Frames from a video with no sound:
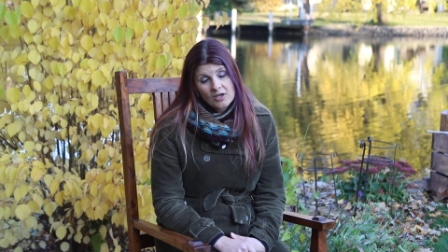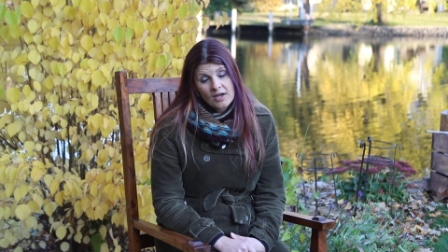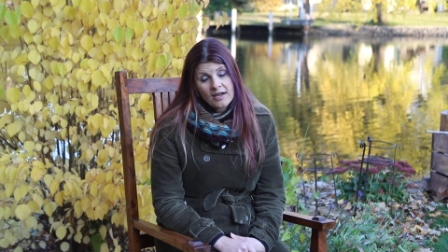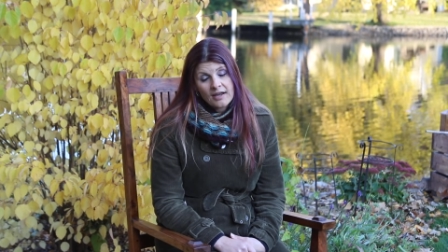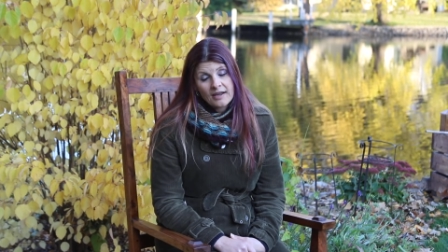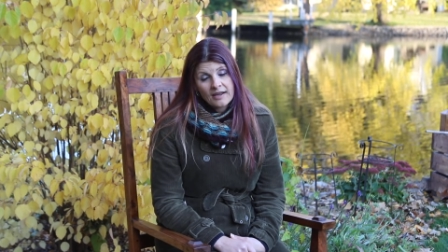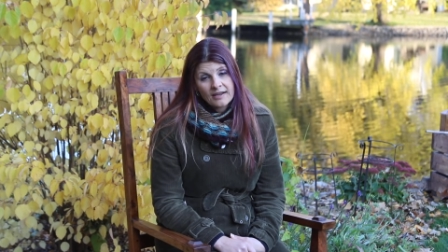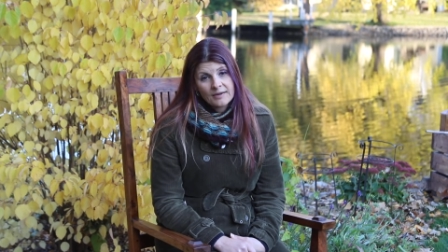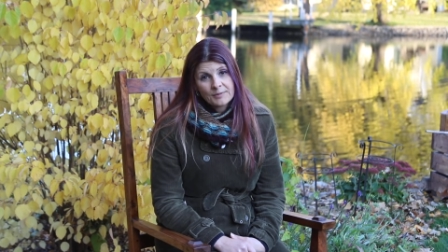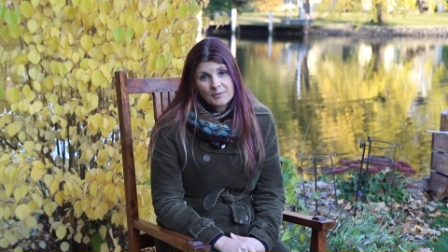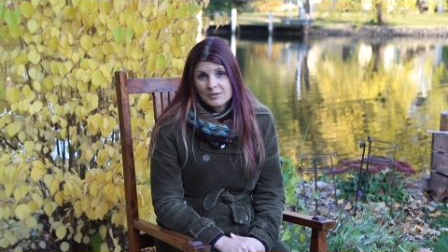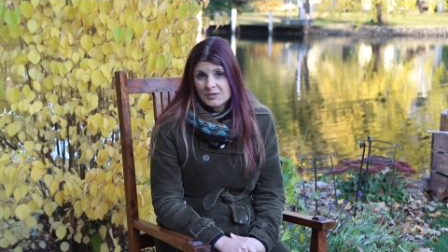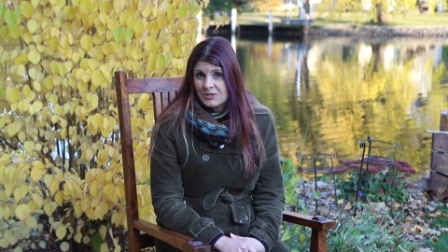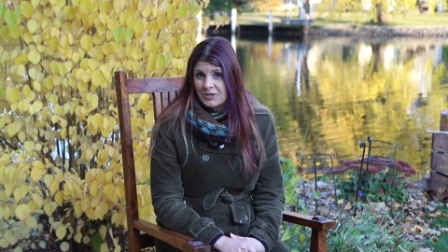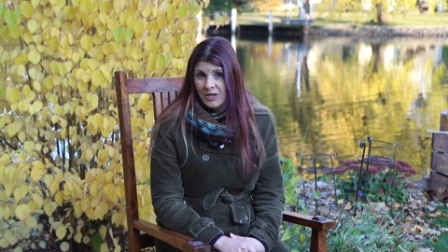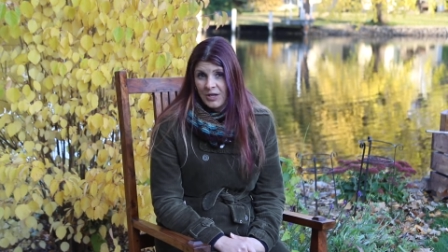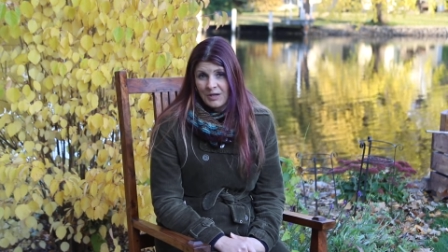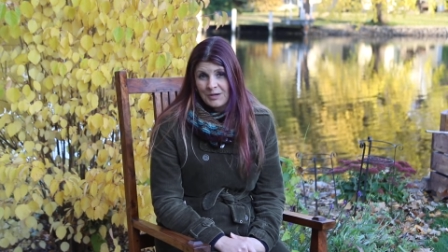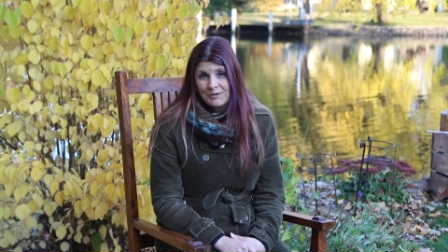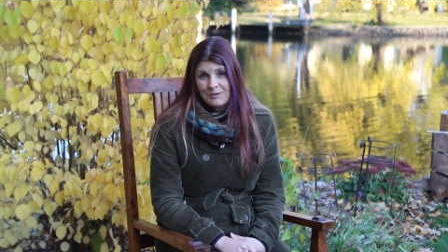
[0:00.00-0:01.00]
I
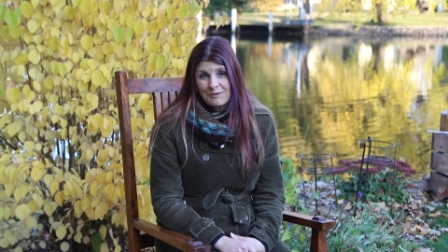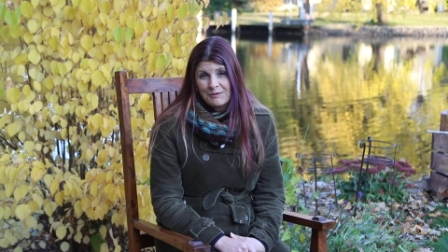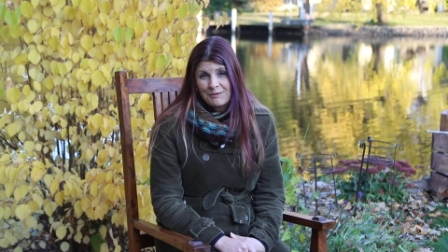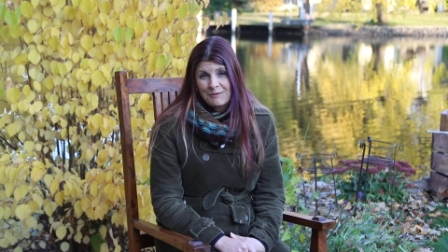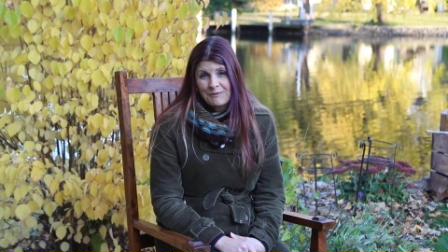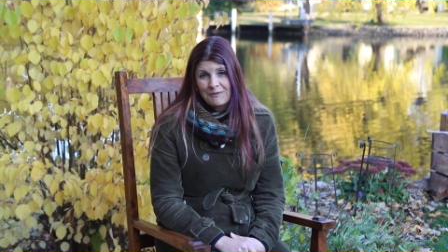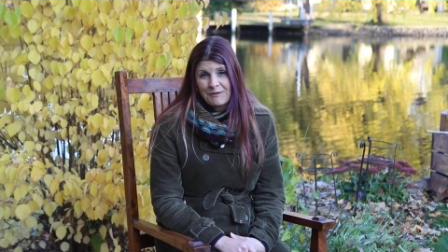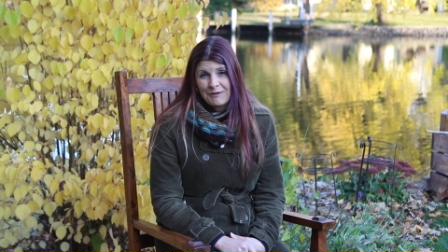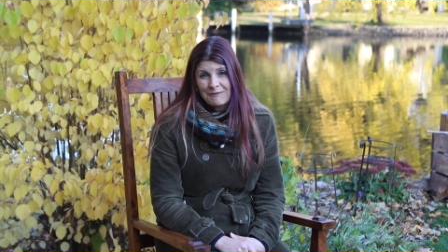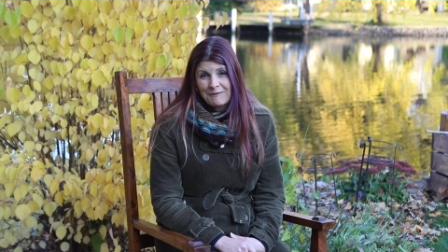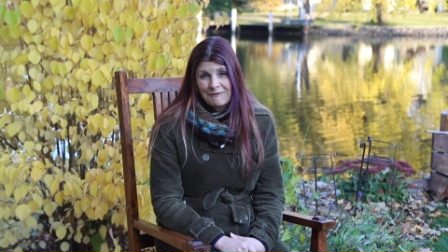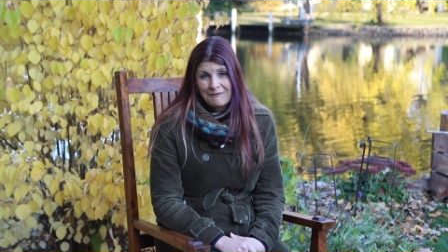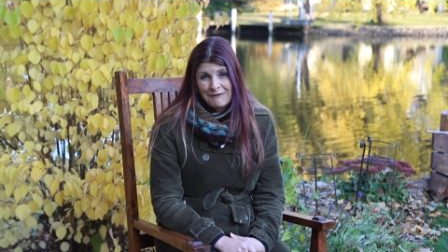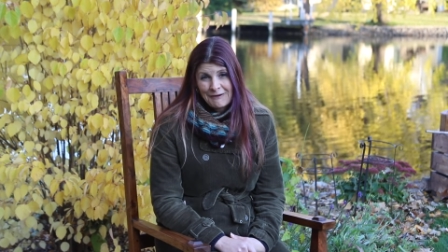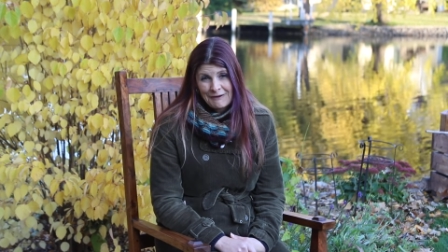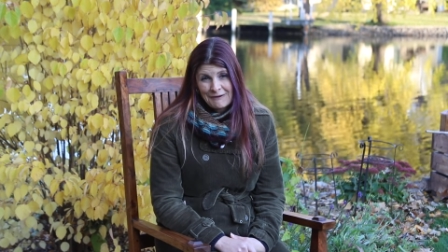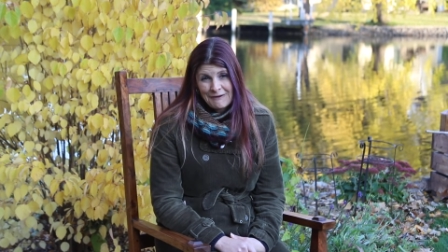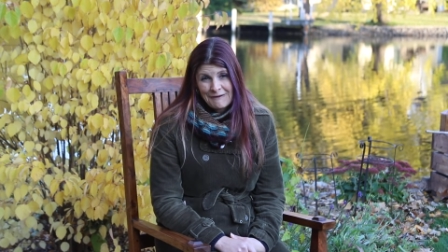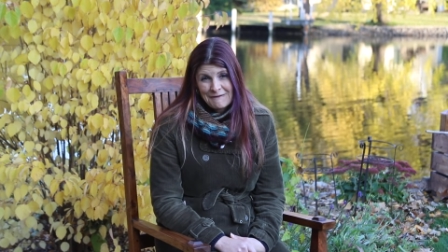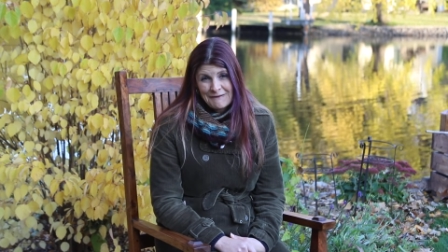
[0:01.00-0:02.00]
appreciate you
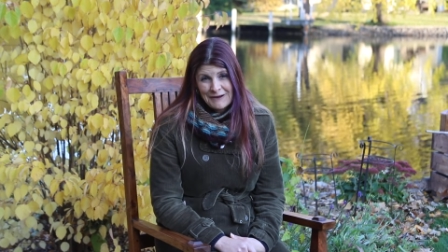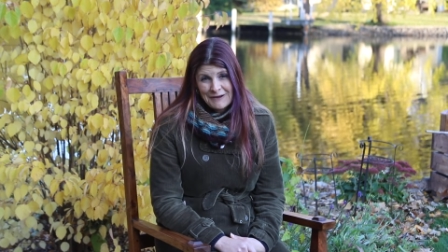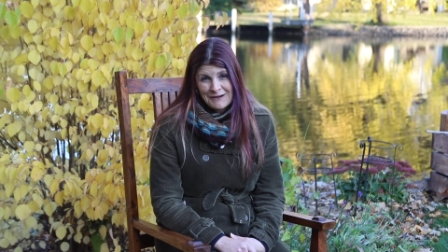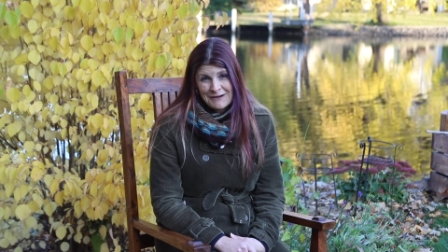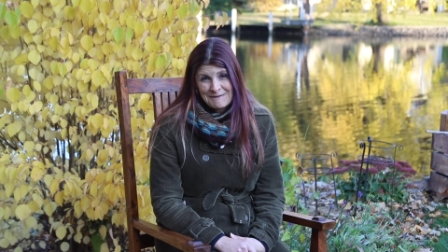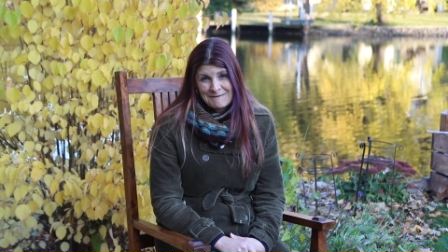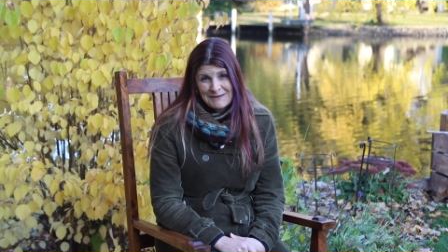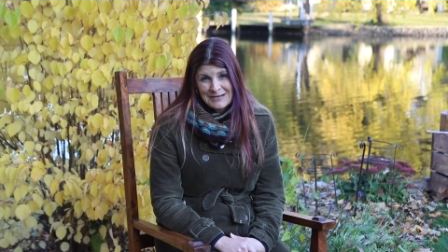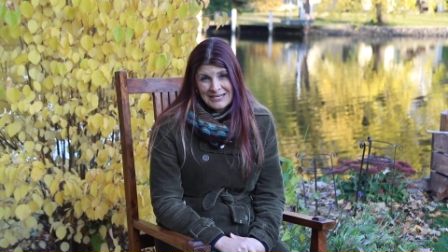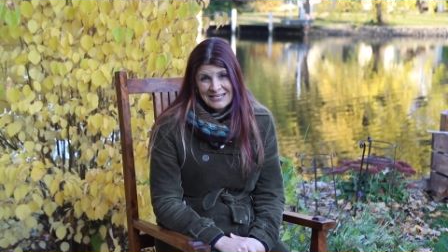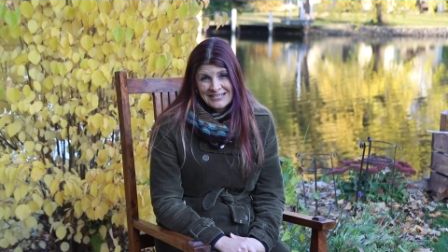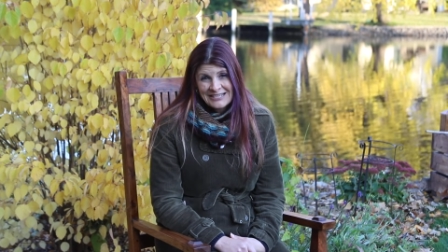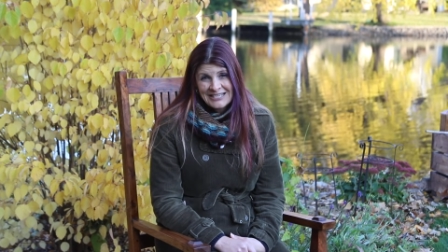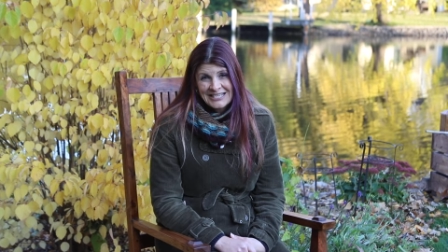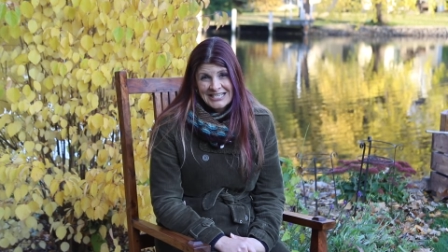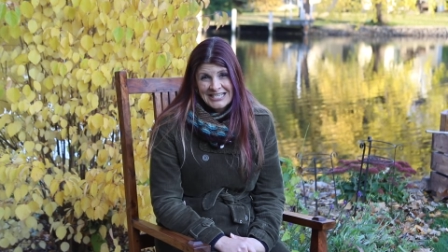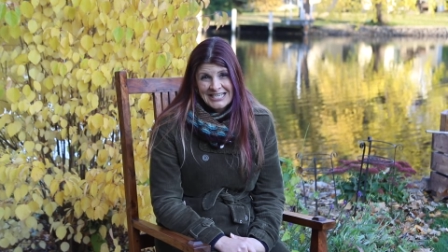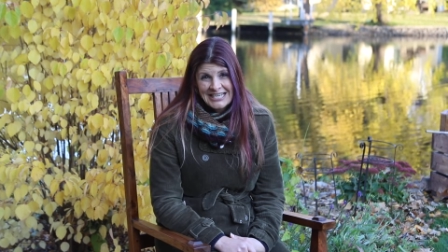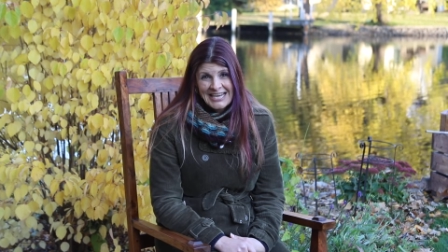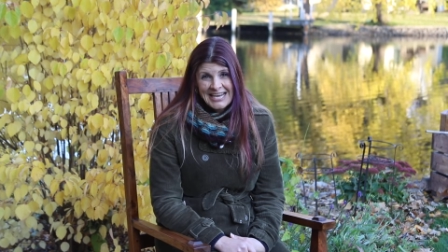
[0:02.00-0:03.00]
very, very much,